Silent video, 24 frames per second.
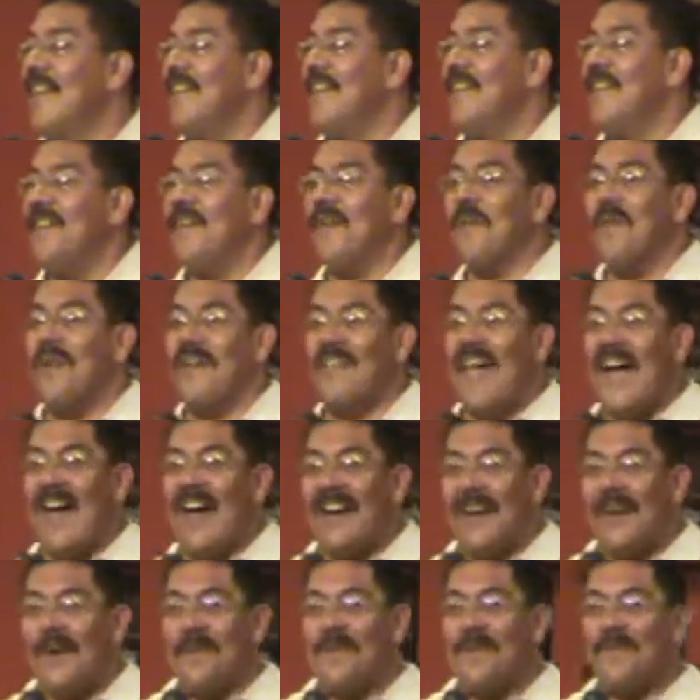You know where
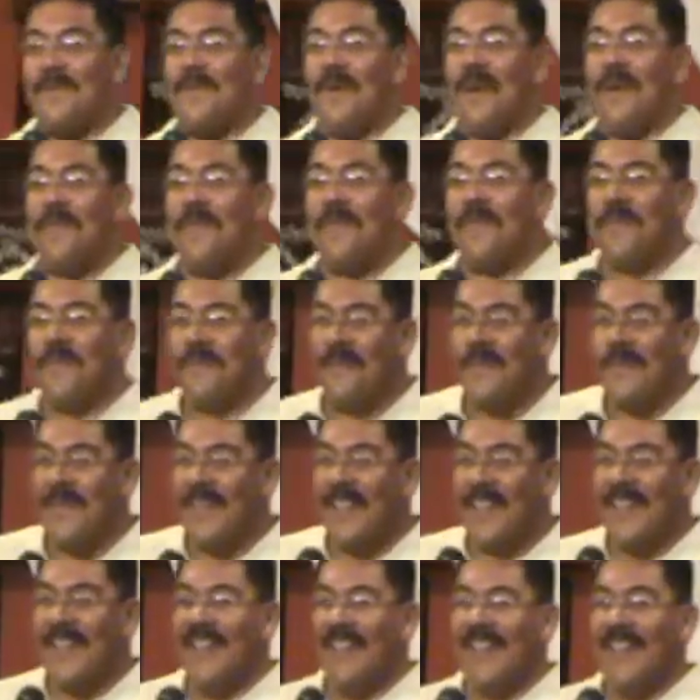that comes from?
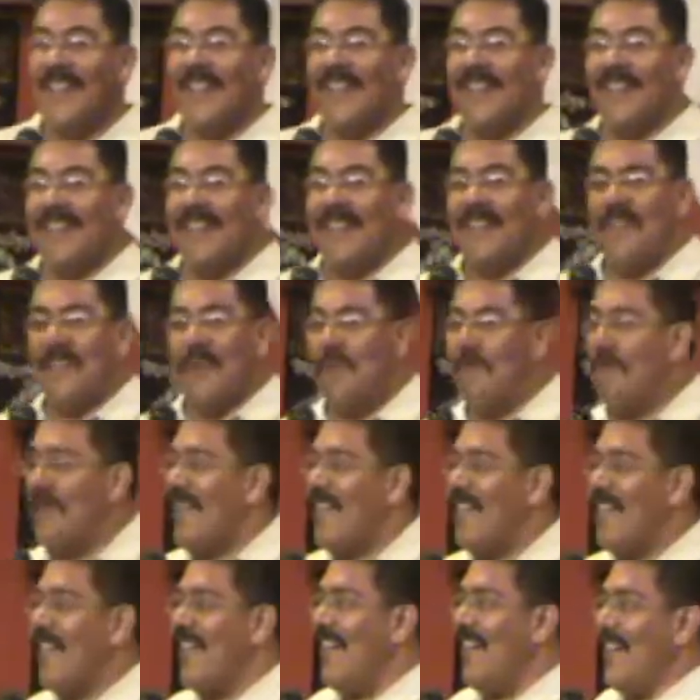You
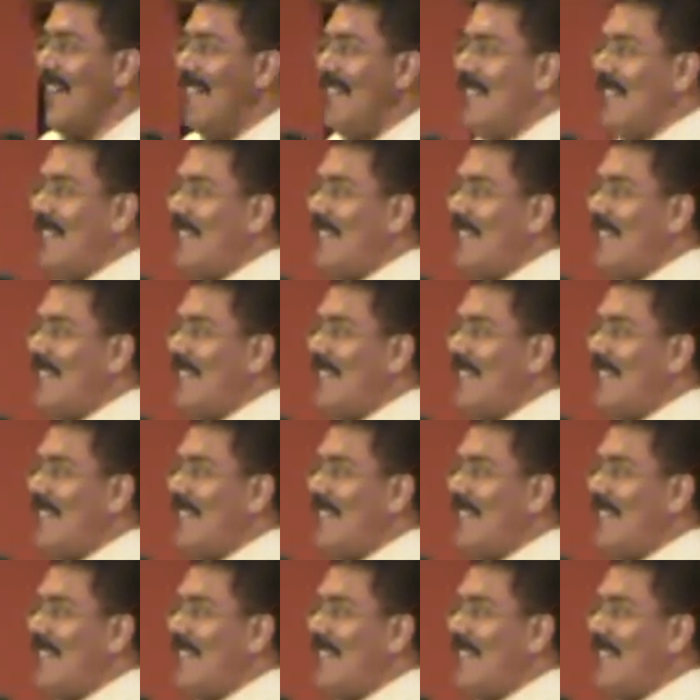mingling